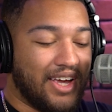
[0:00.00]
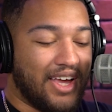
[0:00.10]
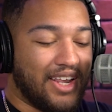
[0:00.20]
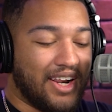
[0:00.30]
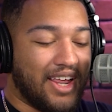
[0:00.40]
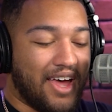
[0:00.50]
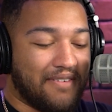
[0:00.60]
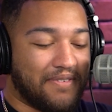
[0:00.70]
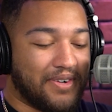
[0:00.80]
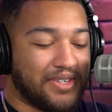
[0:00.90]
In an
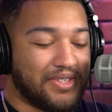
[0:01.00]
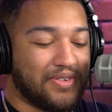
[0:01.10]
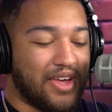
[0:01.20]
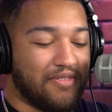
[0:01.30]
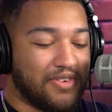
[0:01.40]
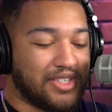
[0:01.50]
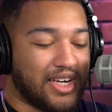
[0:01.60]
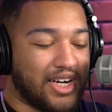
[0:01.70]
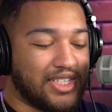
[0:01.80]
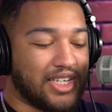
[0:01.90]
effort to
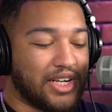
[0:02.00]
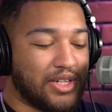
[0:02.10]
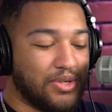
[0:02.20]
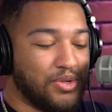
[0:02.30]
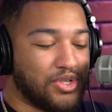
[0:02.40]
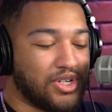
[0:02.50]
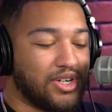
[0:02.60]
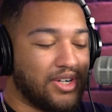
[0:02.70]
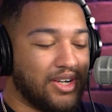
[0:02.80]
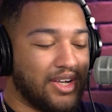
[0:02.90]
emphasize
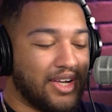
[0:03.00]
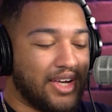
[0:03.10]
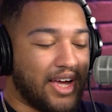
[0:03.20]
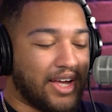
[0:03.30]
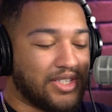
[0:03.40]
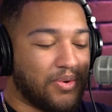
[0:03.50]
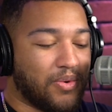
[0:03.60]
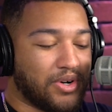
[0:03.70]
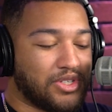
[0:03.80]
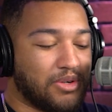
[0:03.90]
inclusion as it
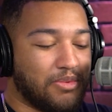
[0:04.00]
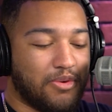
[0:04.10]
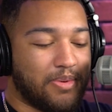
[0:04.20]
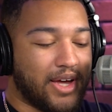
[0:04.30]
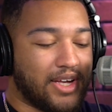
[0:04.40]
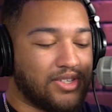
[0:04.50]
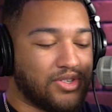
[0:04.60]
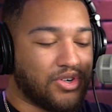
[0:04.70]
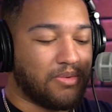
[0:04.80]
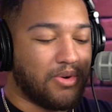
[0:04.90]
works to move past a
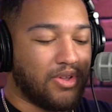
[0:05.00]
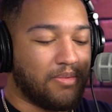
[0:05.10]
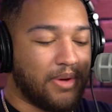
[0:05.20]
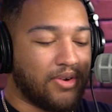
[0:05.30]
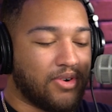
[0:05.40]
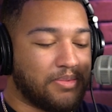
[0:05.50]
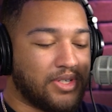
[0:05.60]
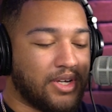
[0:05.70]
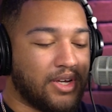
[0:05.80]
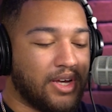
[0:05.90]
turmoil of
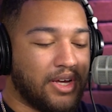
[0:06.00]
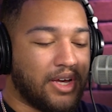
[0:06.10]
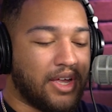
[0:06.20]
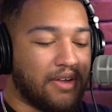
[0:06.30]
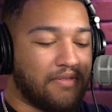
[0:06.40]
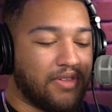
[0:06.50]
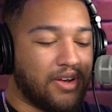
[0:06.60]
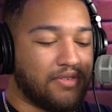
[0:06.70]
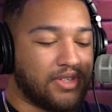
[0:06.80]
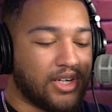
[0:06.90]
bankruptcy and a
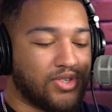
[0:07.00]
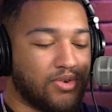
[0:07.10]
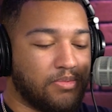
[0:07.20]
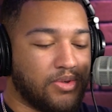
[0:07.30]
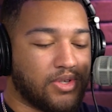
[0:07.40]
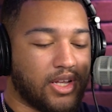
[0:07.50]
flood of sexual abuse